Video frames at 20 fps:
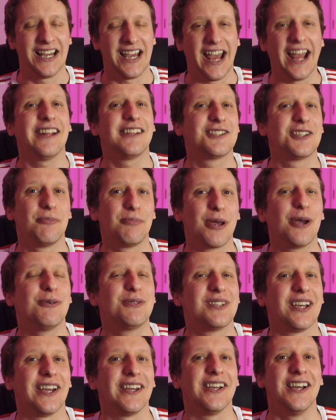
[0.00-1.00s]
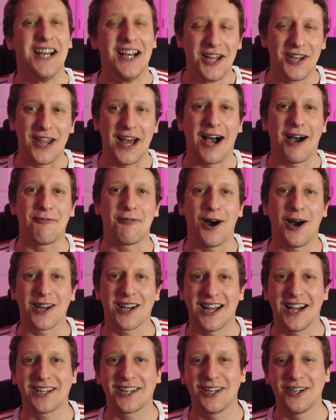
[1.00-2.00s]
It's a beauty. Now what I'd
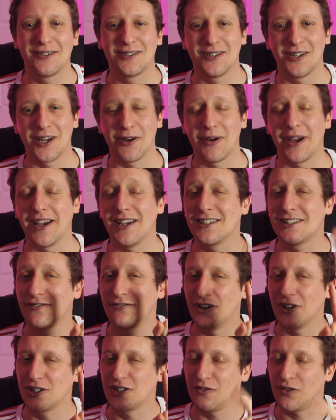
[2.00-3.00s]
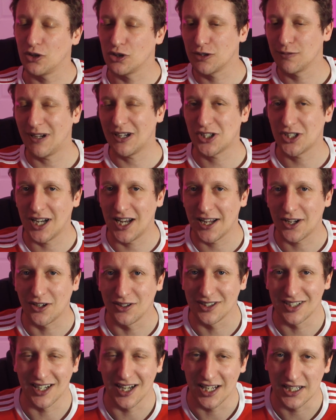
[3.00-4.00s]
like you to do is, first of all, smash a like on
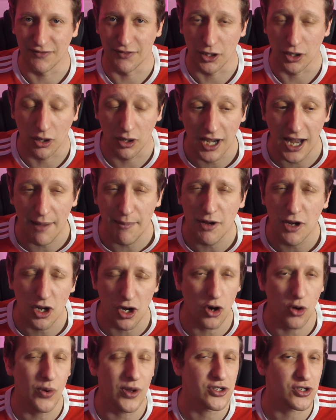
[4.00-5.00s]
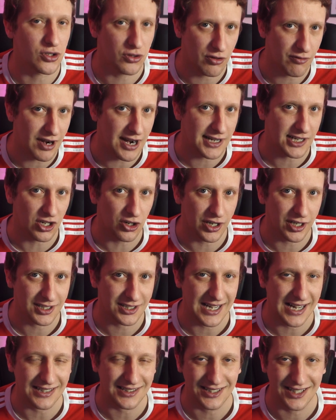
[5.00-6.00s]
today's video. Let me know which other iconic
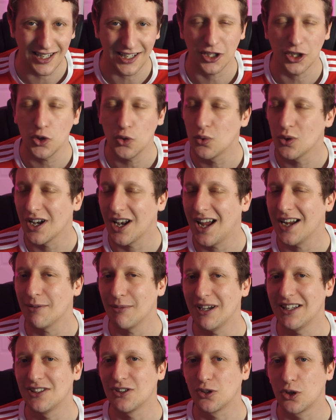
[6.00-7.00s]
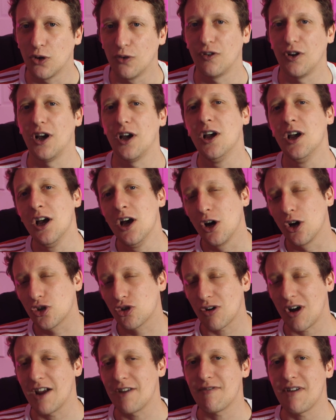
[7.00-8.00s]
tactic you would like me to cover or
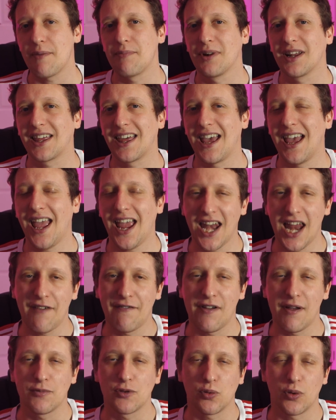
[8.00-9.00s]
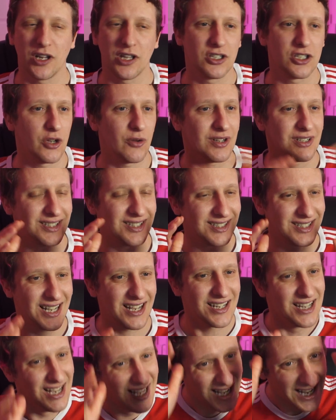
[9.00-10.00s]
try and replicate in FM22. As I
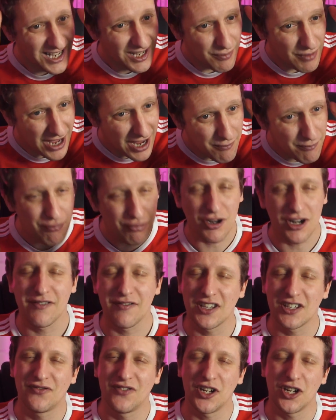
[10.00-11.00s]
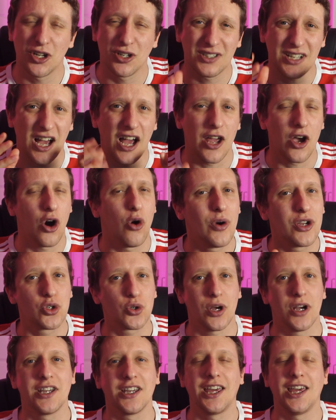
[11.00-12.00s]
said in previous videos, I always
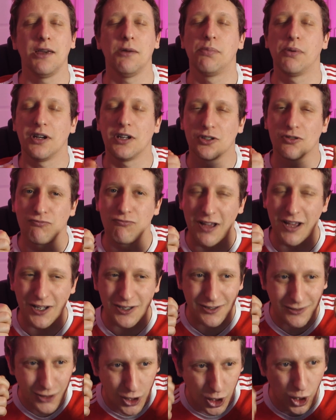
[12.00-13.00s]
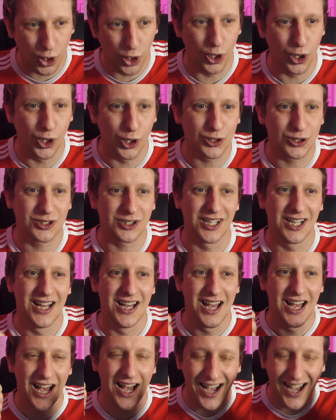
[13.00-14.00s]
try and keep it as close
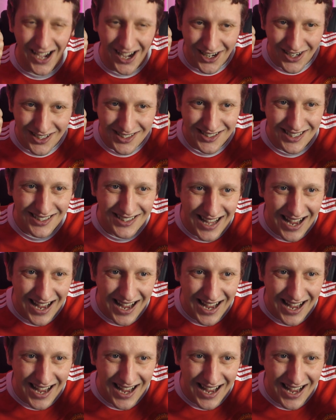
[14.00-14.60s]
and as